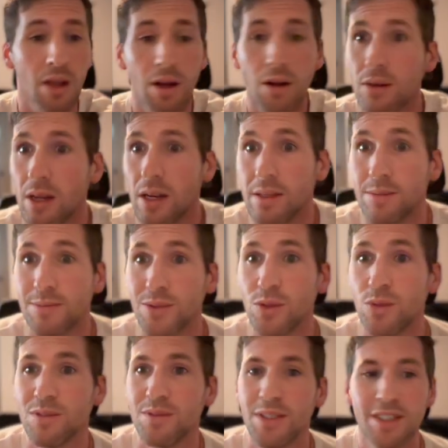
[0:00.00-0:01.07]
Okay, so
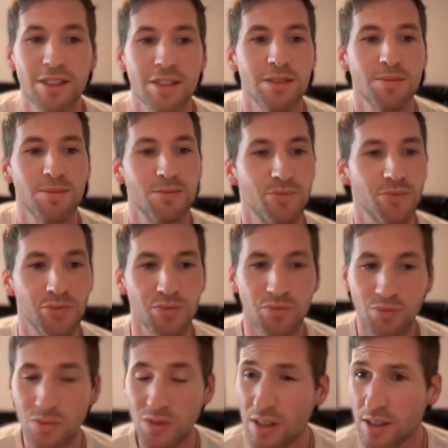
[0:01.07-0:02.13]
we're finished.
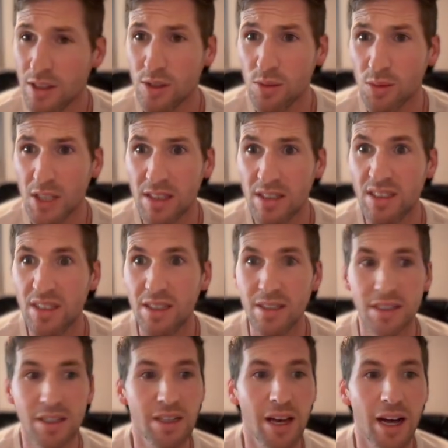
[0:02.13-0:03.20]
So we can see
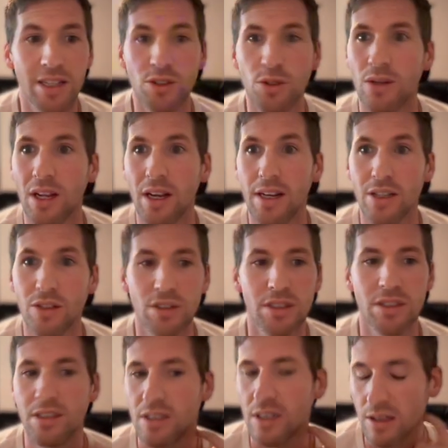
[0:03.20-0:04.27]
the actual
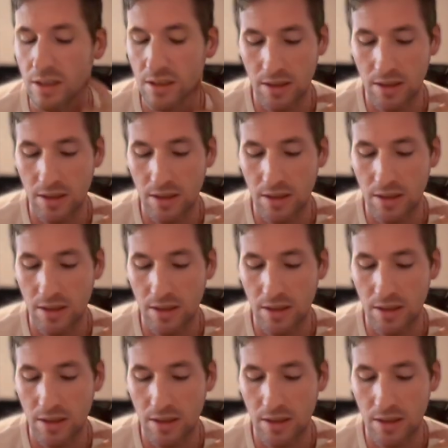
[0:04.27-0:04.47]
accuracy now.